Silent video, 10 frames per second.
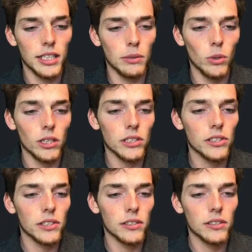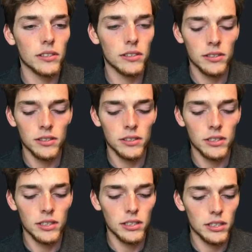it works.
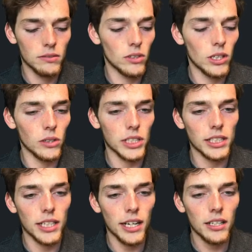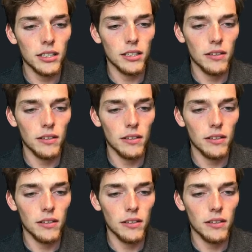We'll close that tag